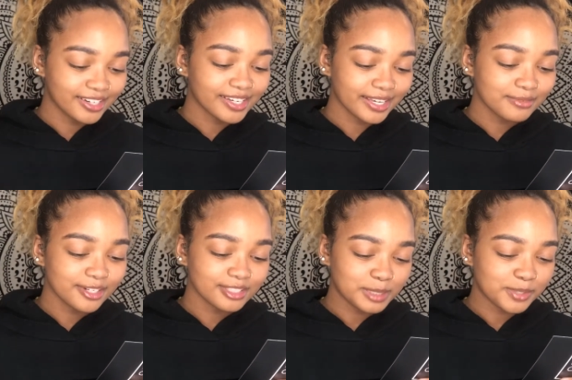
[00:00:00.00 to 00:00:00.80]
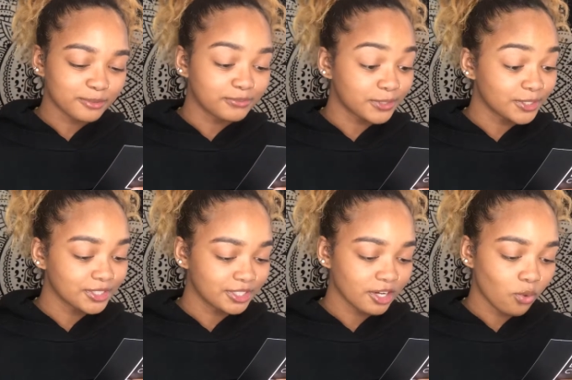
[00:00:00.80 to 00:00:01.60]
gives your lips a fuller
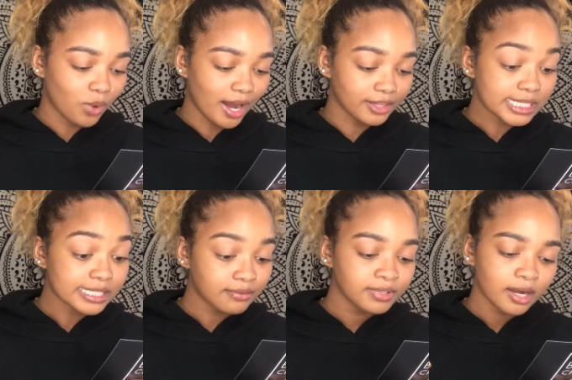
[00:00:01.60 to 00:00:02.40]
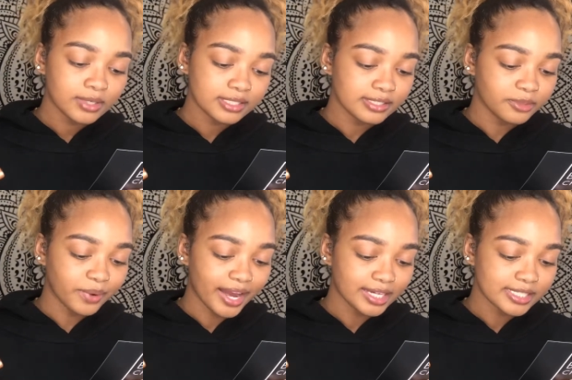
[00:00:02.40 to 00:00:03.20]
look, while the sunflower seed
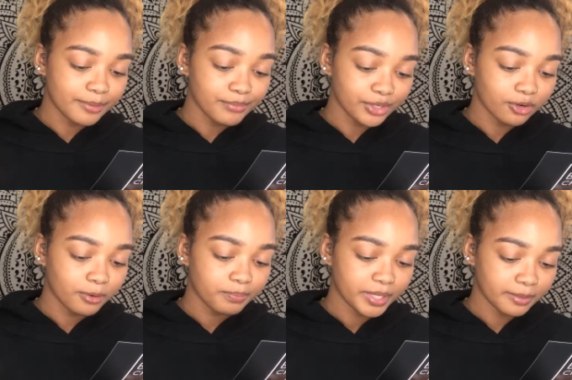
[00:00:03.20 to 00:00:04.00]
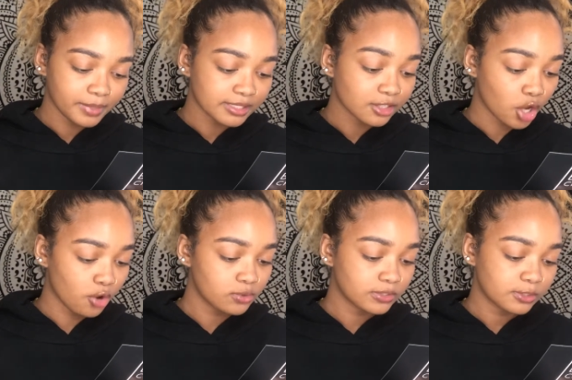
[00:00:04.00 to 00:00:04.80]
wax and mineral pigments
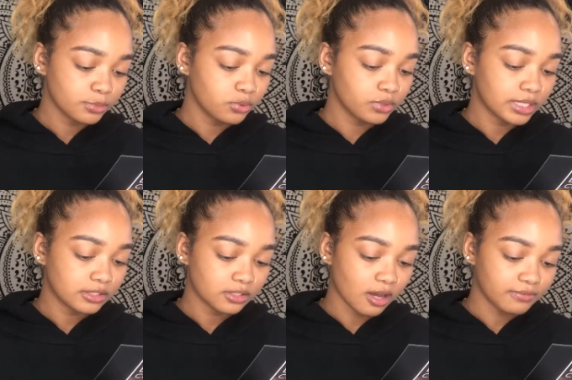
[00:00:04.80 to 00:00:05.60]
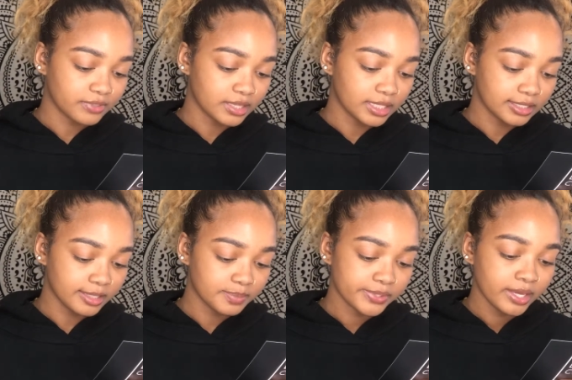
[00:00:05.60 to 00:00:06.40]
coat, smooth, and soften the
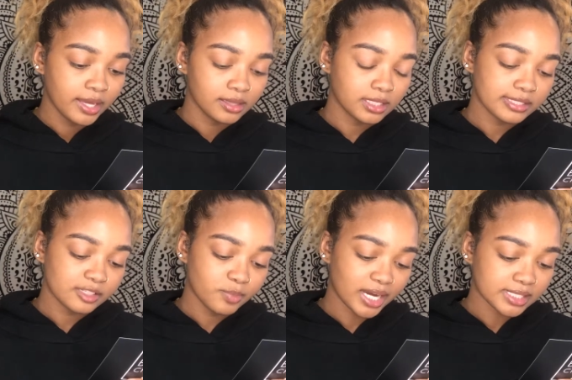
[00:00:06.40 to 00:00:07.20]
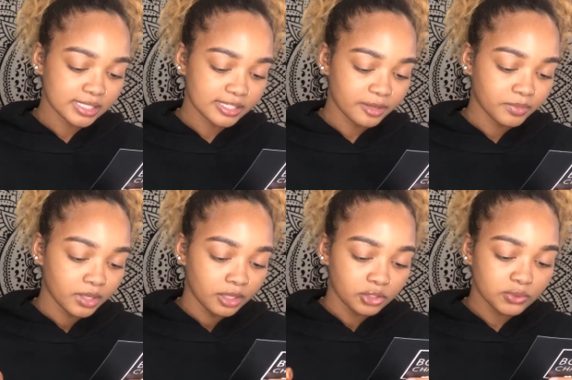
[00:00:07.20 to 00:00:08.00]
lips. Then it says Boxy tip.
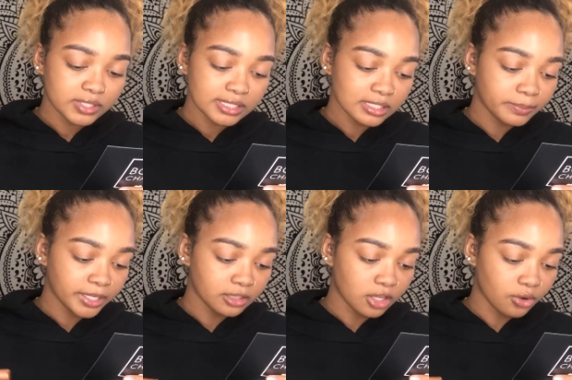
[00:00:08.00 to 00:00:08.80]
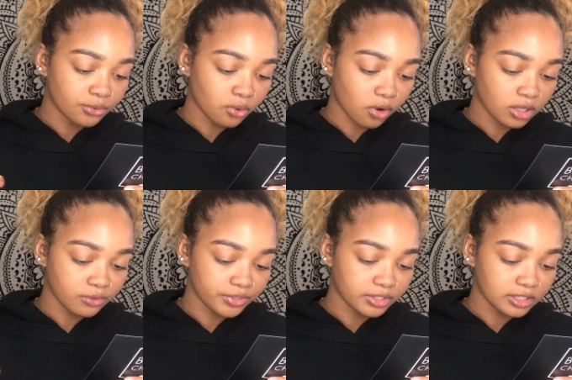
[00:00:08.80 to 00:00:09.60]
Use this lippy alone or all
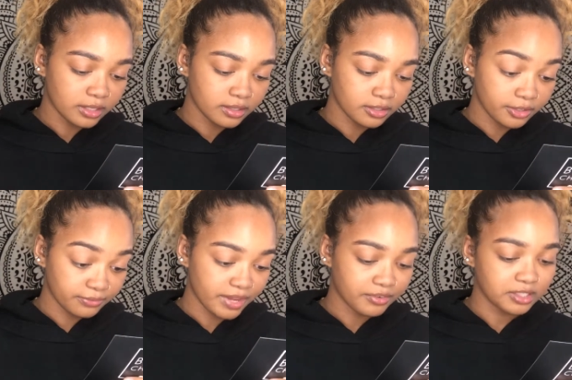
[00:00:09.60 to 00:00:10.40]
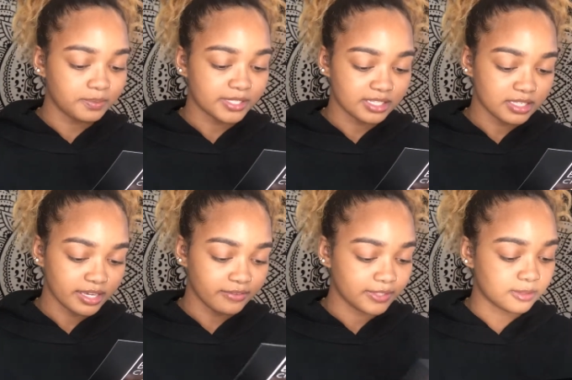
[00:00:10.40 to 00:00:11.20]
over your favorite lipstick to
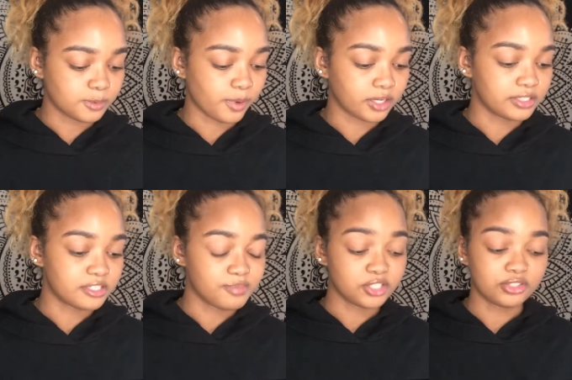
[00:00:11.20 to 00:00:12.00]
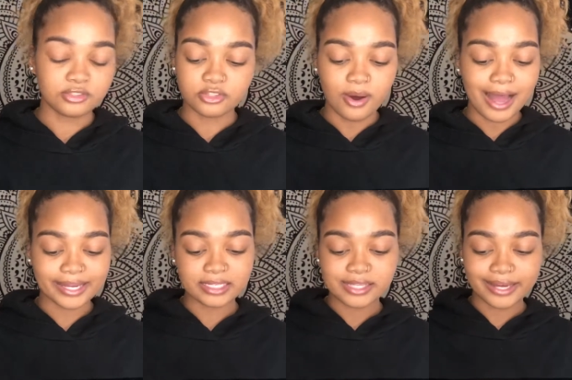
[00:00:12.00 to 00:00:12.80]
give it some sparkly dimension. So I
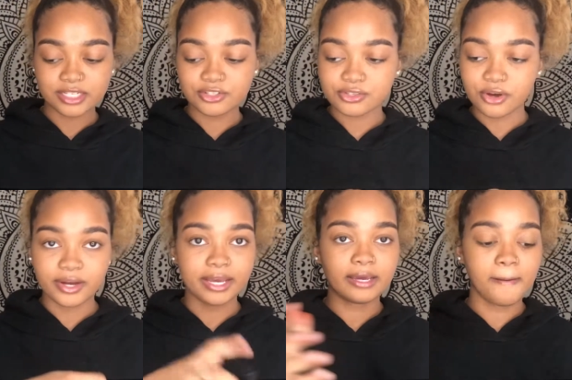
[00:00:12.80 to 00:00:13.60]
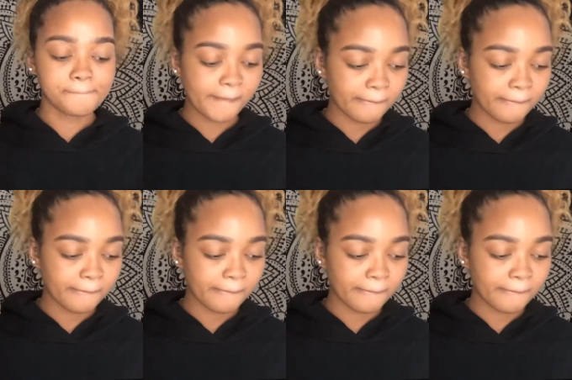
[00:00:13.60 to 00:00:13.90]
guess I can just go ahead.